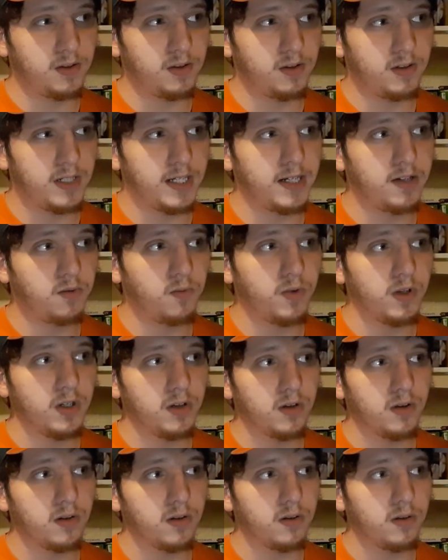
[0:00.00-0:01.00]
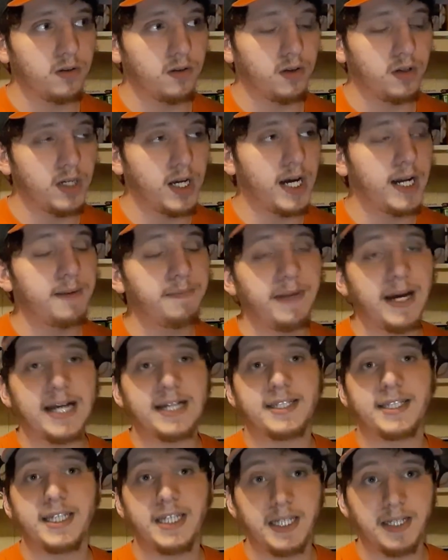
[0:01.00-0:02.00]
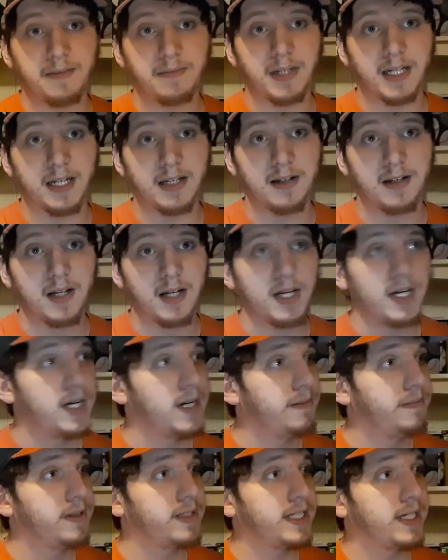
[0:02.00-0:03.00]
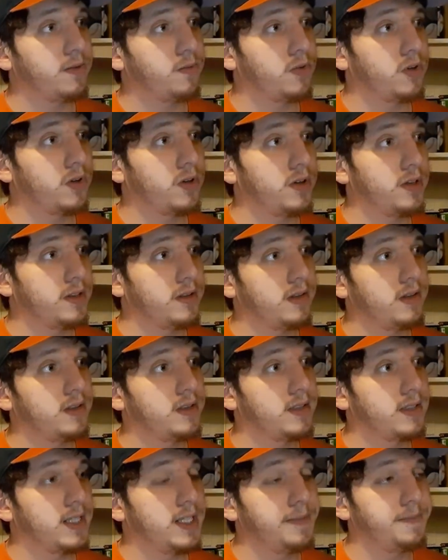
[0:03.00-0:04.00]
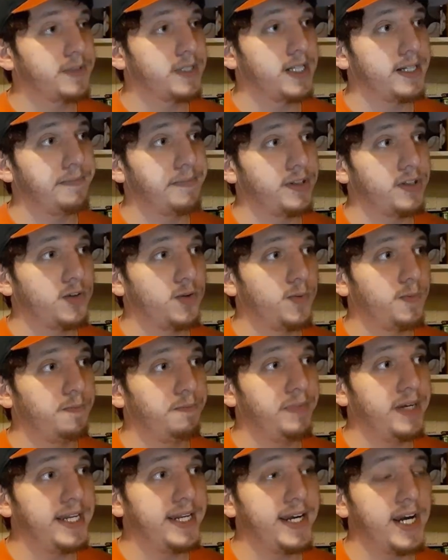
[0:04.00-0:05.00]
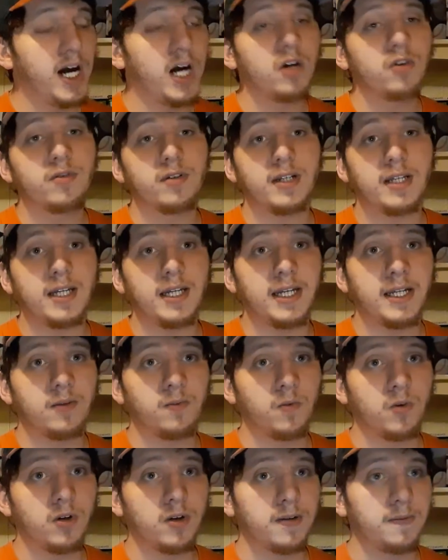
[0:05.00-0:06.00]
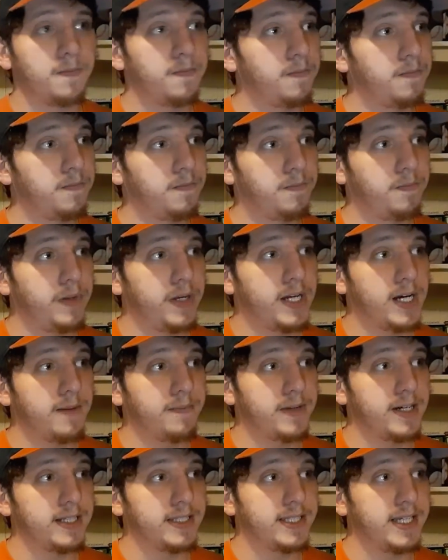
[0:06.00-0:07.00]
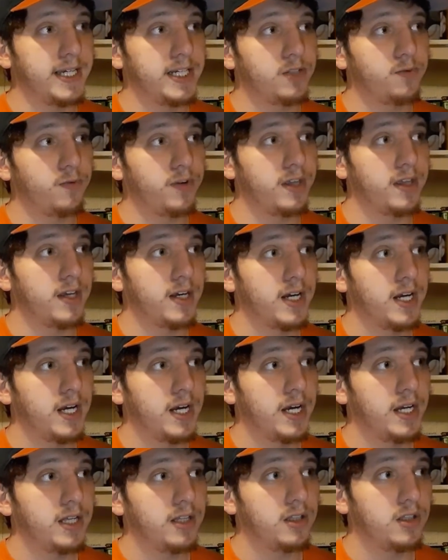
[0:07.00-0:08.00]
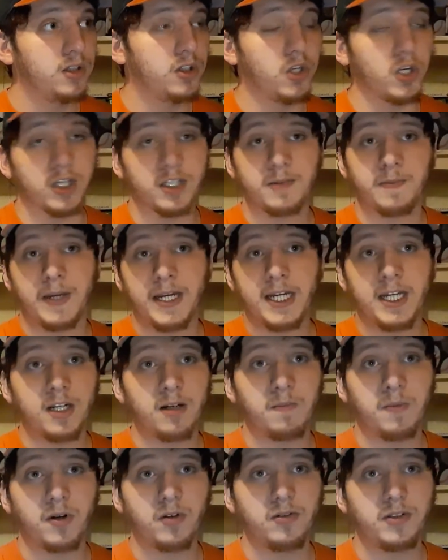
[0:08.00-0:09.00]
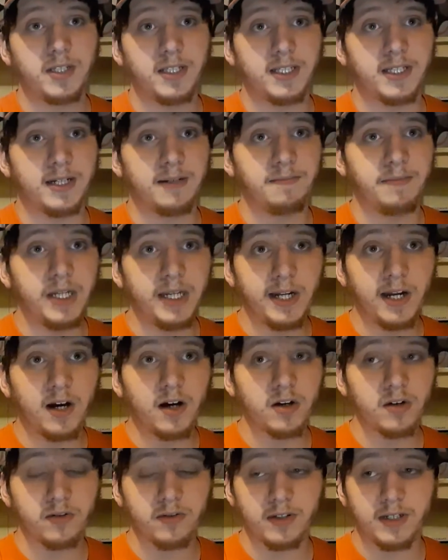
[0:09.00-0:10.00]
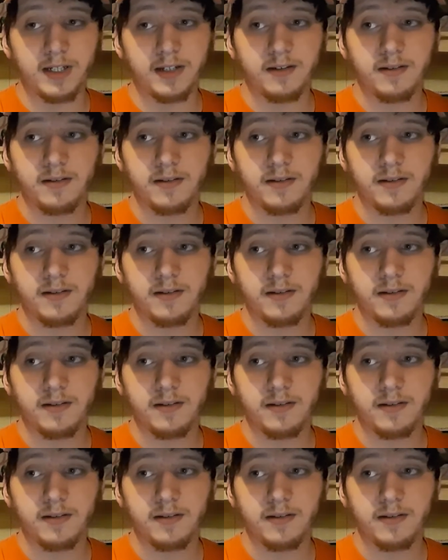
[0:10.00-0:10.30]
like we're not a bad team yet, but it's like we're going to slip into mediocrity, and then we're going to become content with just making the postseason mediocrity.